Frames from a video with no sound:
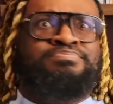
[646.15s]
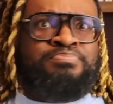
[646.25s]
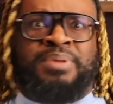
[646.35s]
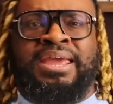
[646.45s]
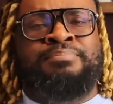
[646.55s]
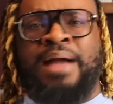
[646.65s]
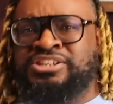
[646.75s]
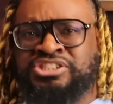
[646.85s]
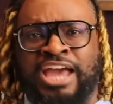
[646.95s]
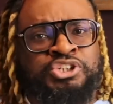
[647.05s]
being
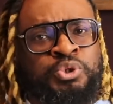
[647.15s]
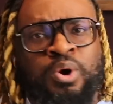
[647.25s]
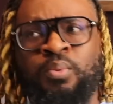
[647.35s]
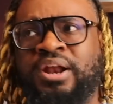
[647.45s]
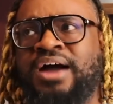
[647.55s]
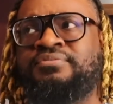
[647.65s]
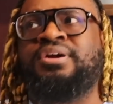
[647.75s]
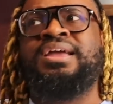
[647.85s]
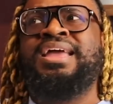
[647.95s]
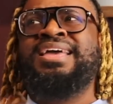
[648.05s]
bisexual or
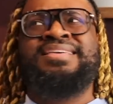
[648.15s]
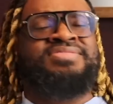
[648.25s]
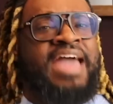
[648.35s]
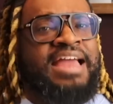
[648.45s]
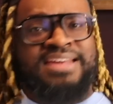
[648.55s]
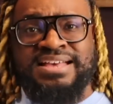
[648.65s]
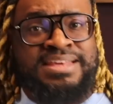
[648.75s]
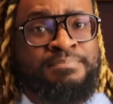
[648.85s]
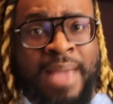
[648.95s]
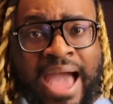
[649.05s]
whatever, that
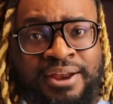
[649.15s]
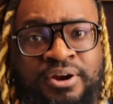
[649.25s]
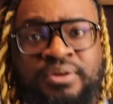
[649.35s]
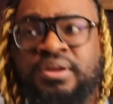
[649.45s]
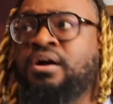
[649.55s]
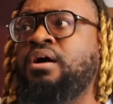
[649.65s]
doesn't matter.